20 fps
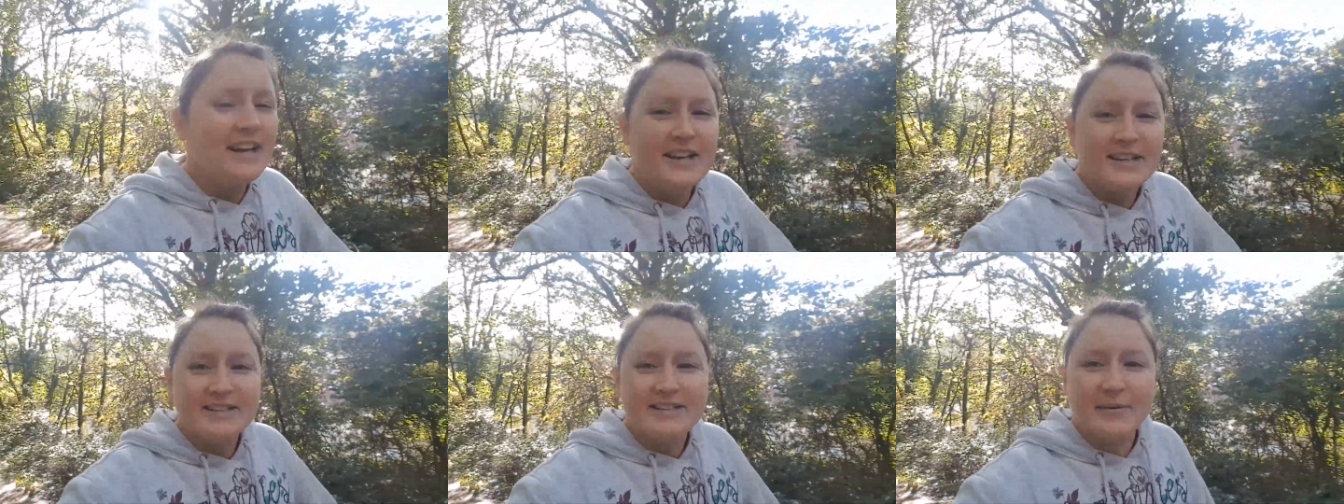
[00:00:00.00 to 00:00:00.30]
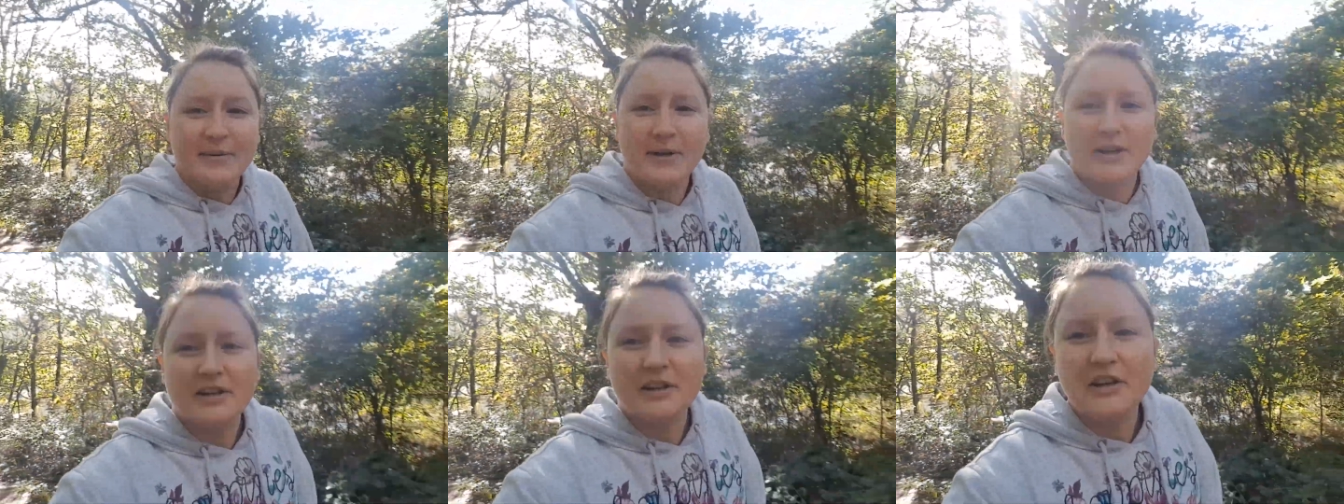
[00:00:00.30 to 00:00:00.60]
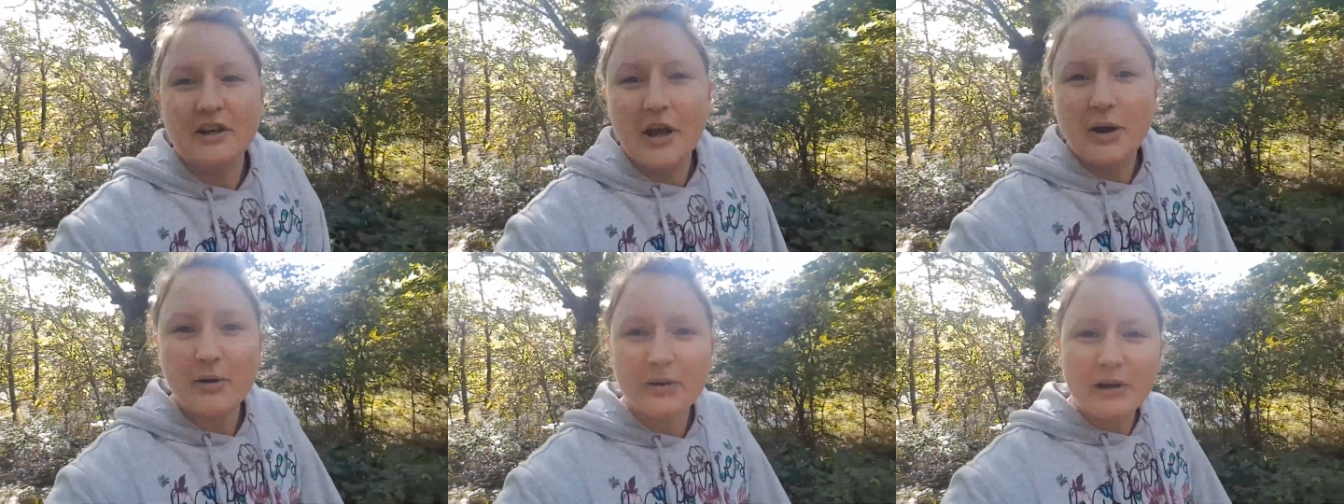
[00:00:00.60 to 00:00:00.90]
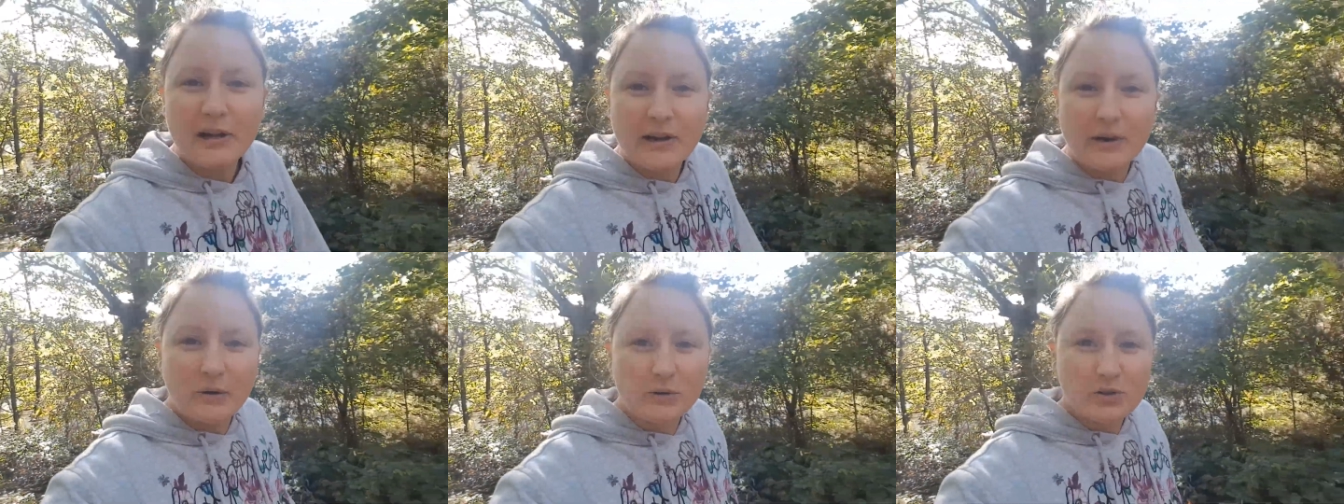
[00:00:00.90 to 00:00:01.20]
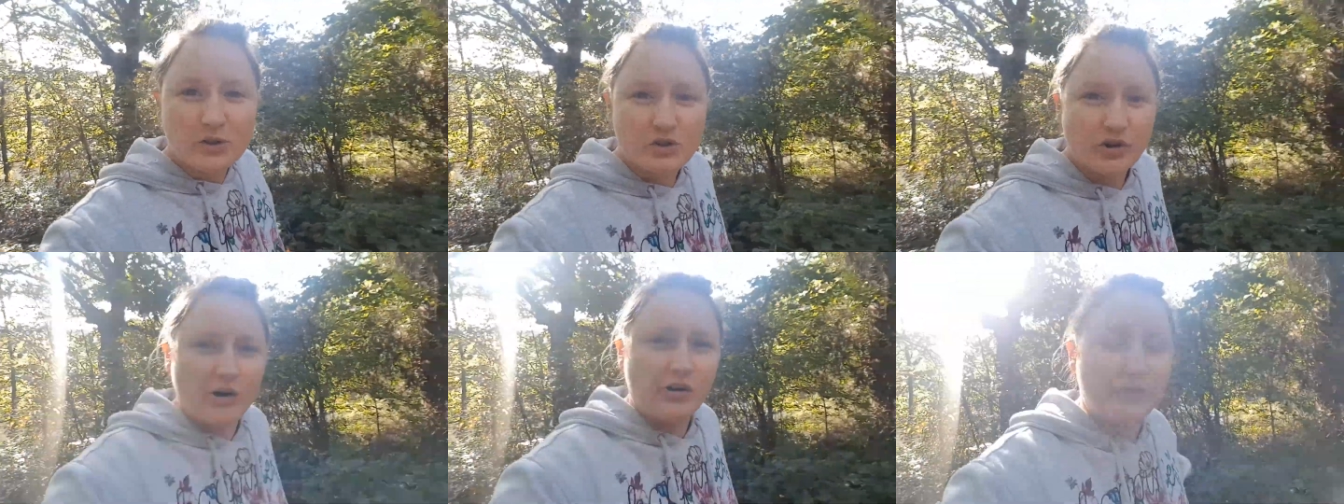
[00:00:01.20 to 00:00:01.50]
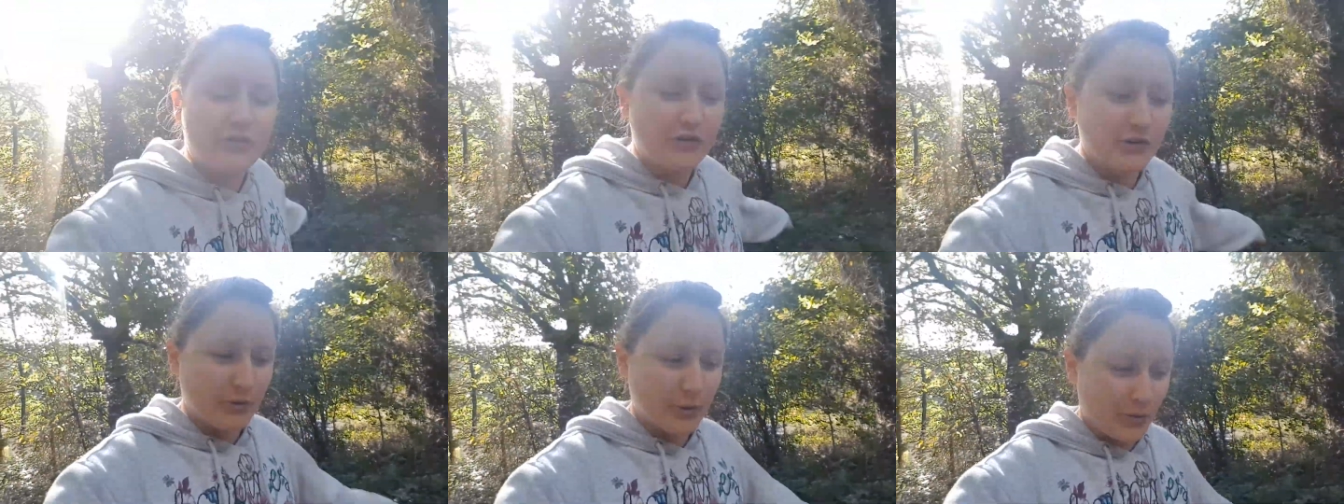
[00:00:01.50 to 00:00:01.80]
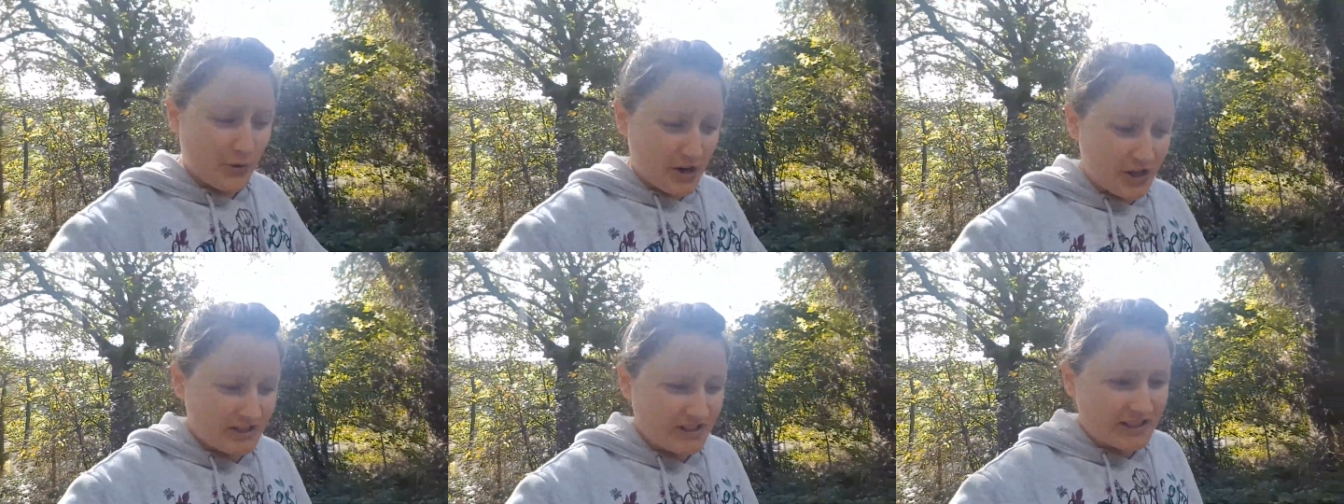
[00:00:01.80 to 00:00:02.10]
So we're going to go on a little stroll through the
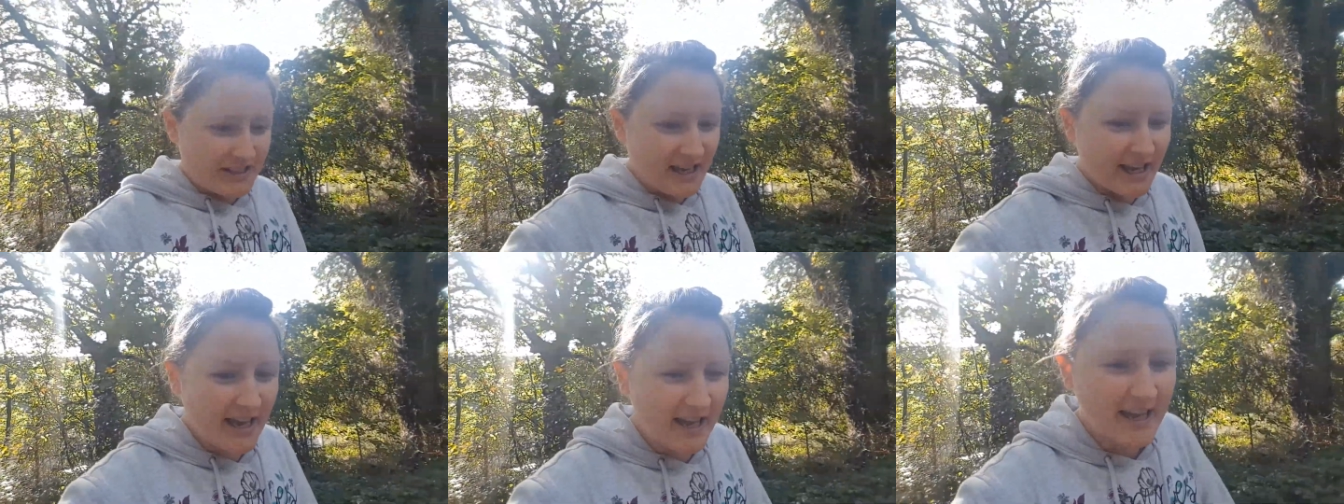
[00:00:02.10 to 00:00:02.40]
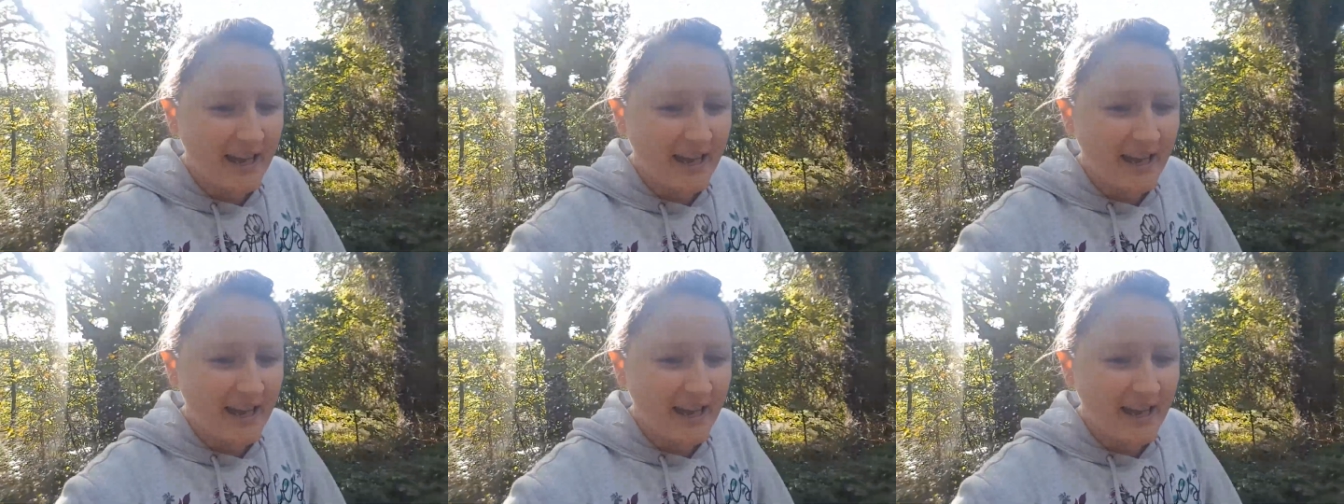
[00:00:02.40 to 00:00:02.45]
woods